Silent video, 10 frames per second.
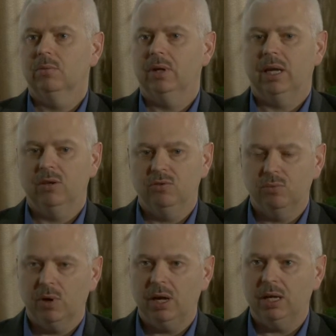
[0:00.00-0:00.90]
right, and
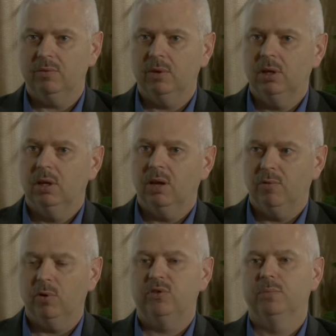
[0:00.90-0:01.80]
drive a
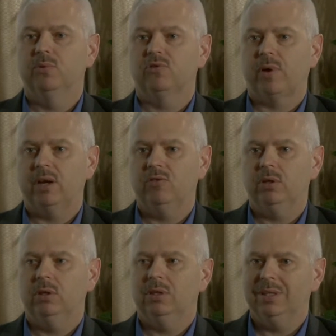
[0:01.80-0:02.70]
very simple
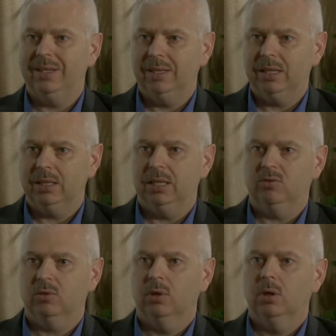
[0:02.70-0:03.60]
strategy to, that
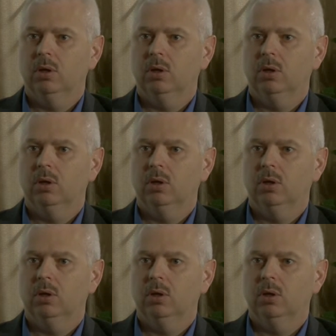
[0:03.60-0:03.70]
gets